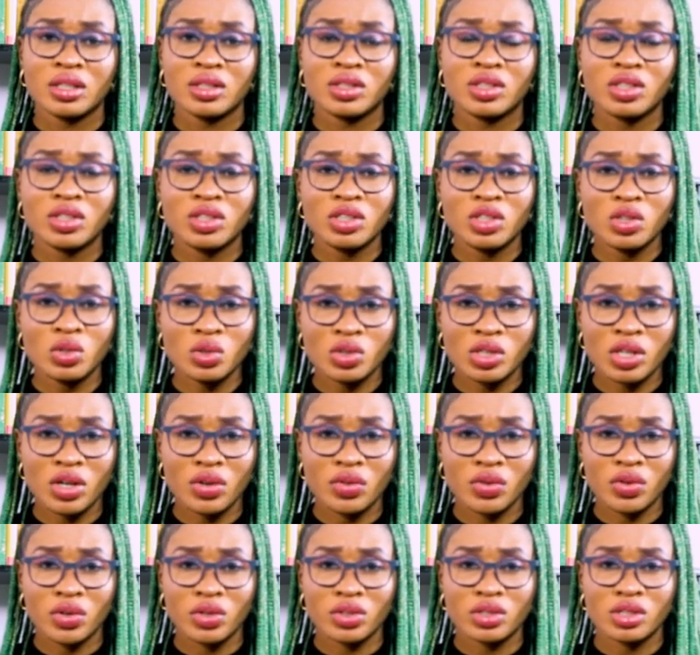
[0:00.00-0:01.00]
the
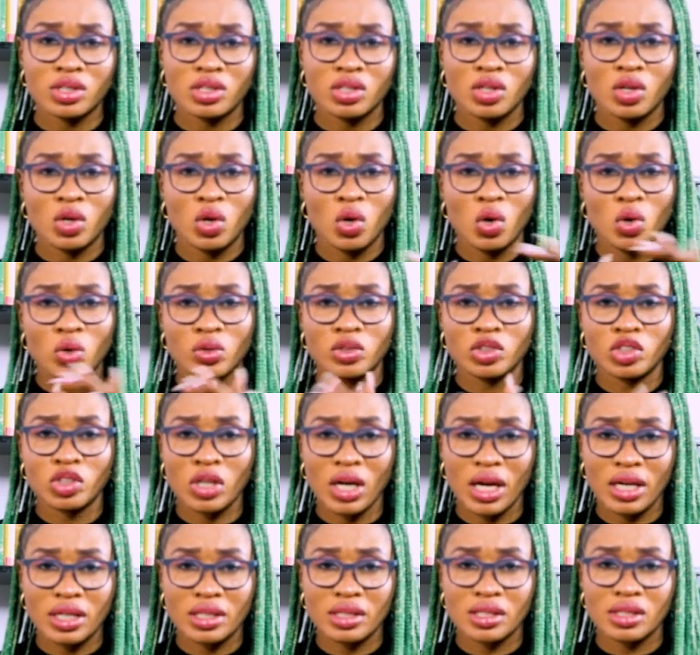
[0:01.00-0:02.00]
uterus
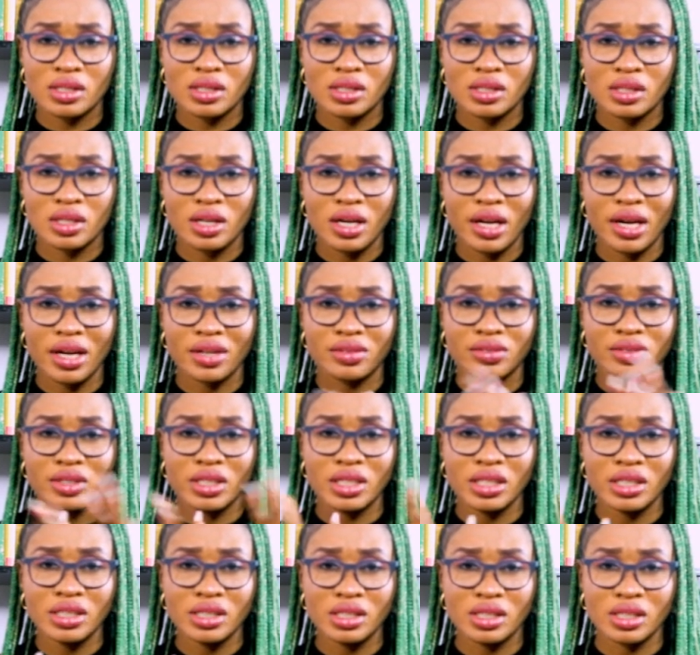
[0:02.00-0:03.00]
contracts and
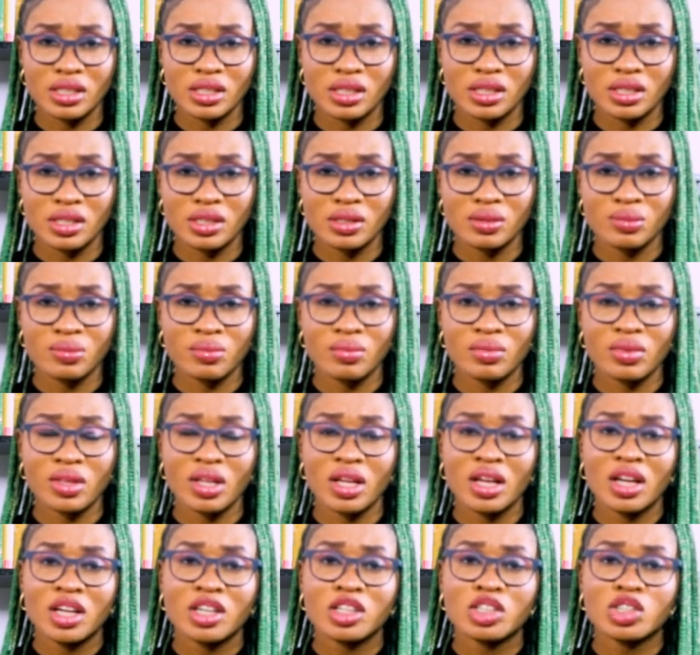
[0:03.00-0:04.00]
releases.
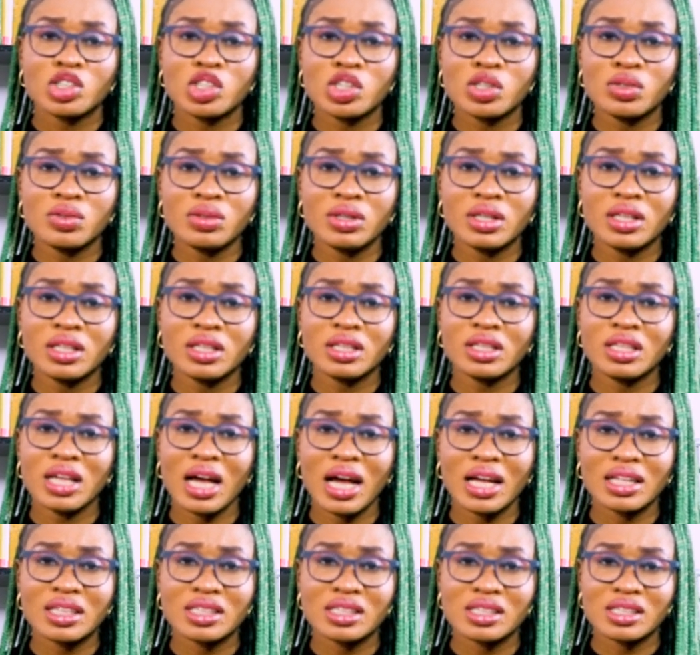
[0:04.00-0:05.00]
During
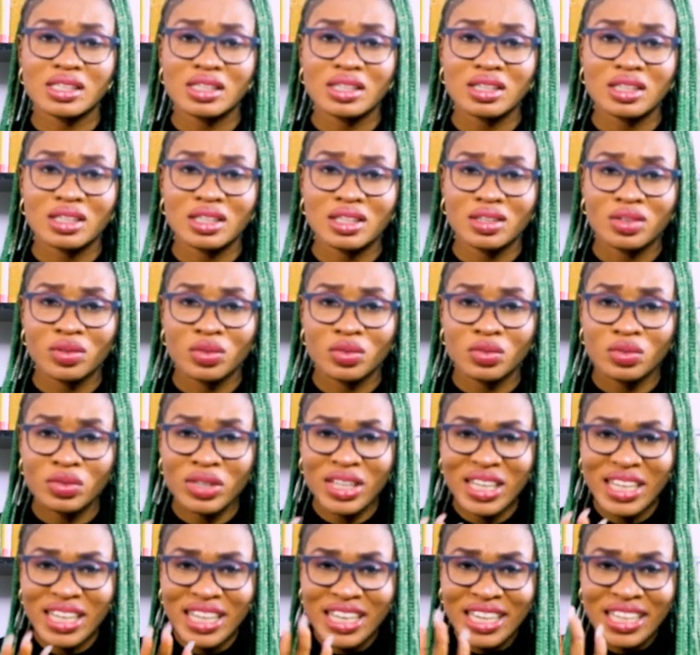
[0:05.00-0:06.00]
that
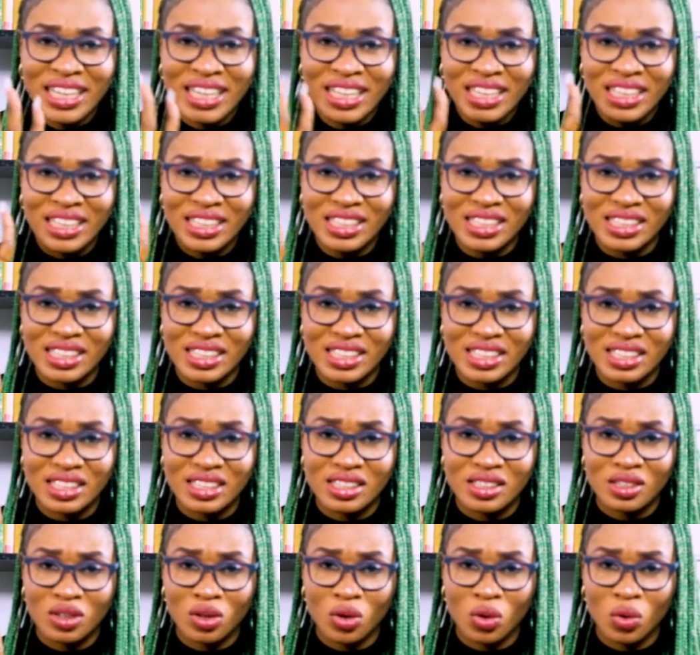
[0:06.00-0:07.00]

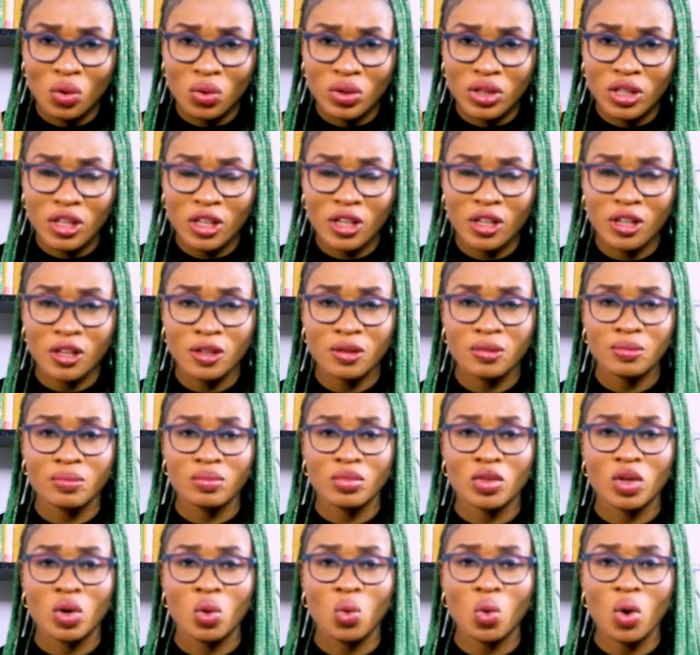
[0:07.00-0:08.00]
release, okay,
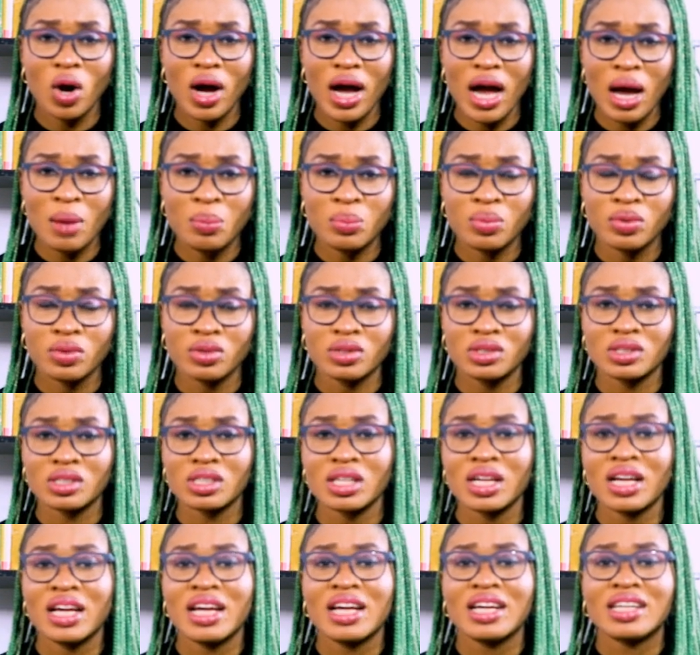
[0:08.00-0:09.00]
what
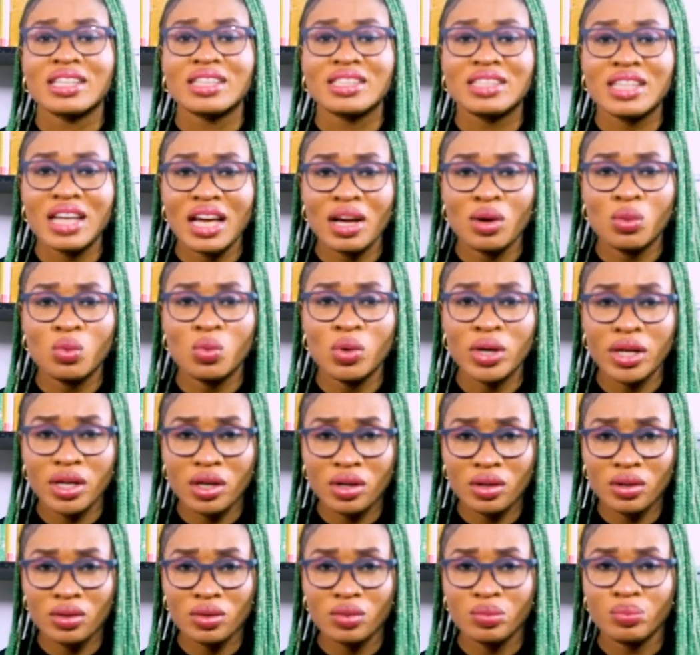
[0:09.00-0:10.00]
happens? There
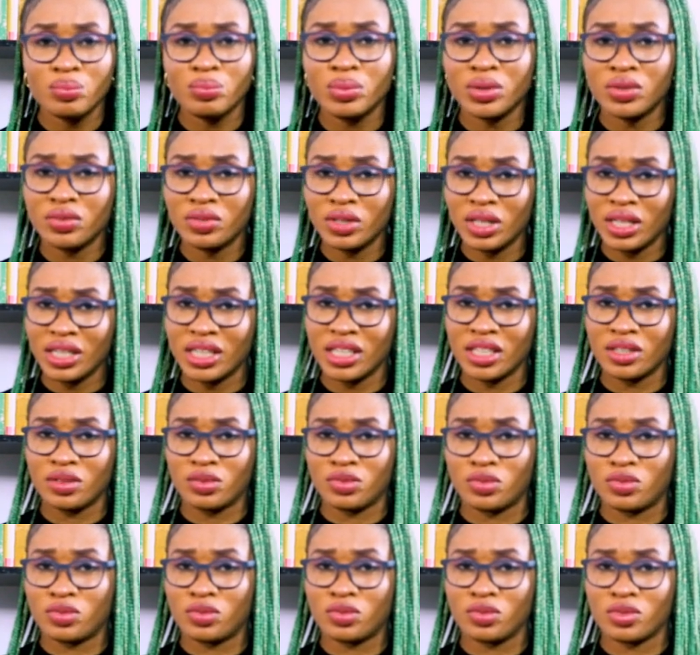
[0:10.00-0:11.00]
will be
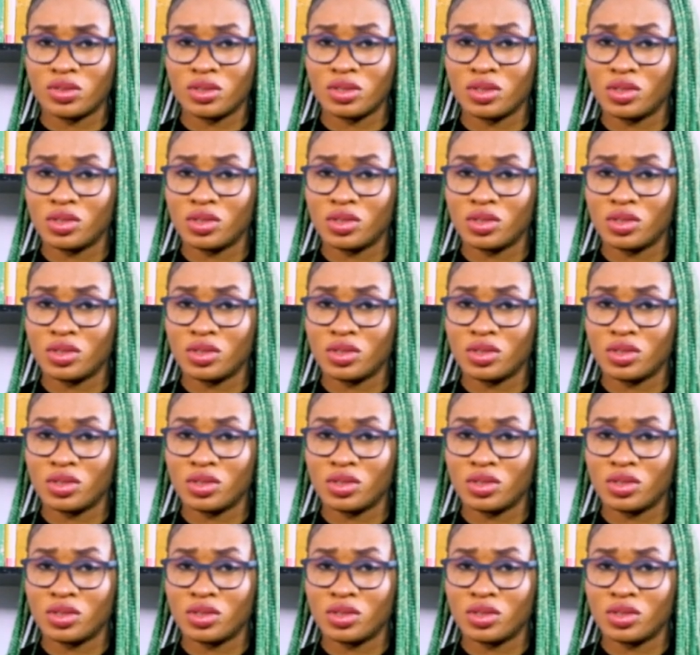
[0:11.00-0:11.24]
relief.